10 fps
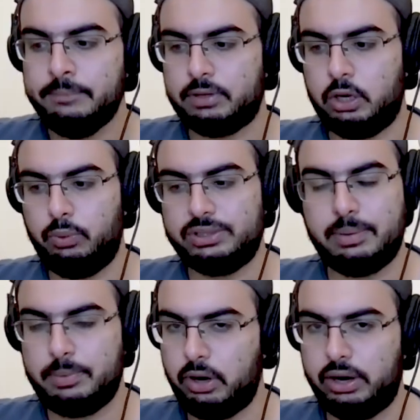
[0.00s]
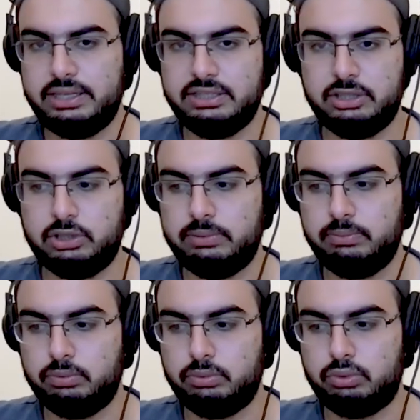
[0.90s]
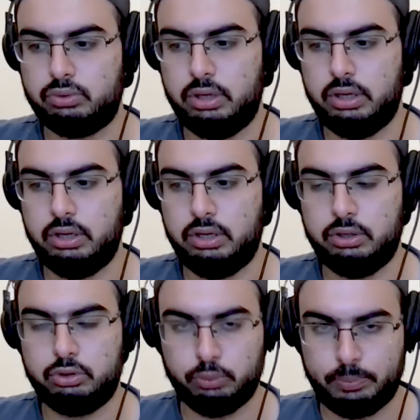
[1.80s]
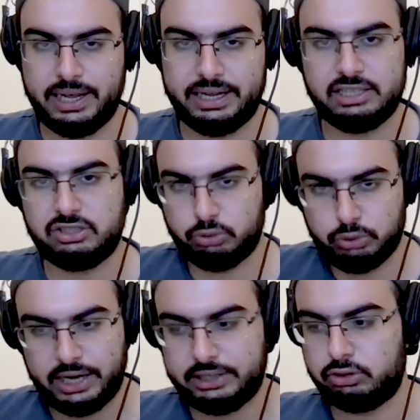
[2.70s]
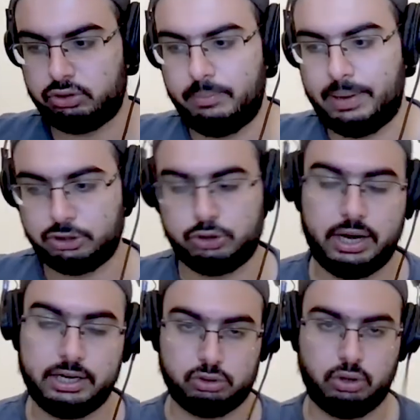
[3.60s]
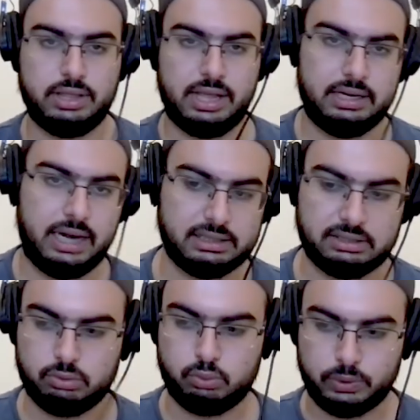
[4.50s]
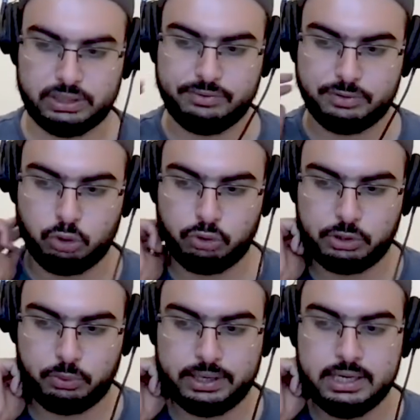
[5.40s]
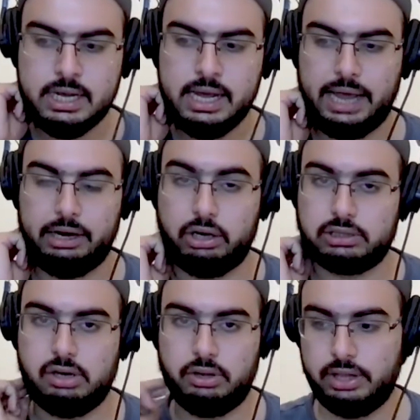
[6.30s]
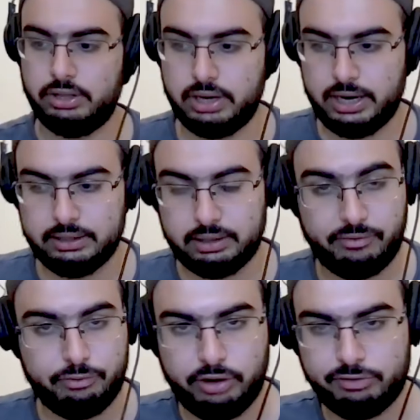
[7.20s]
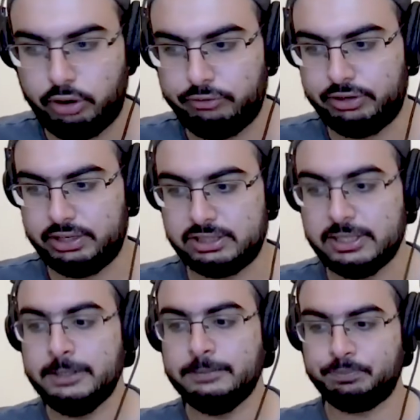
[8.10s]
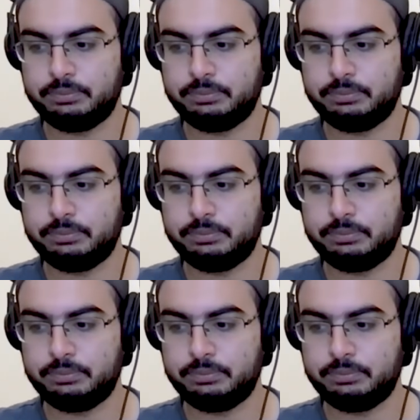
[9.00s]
West Ham are not an easy team to play against. United. So Manchester United saw that last week, even though they won. And Arsenal, on the other hand, they're full of confidence.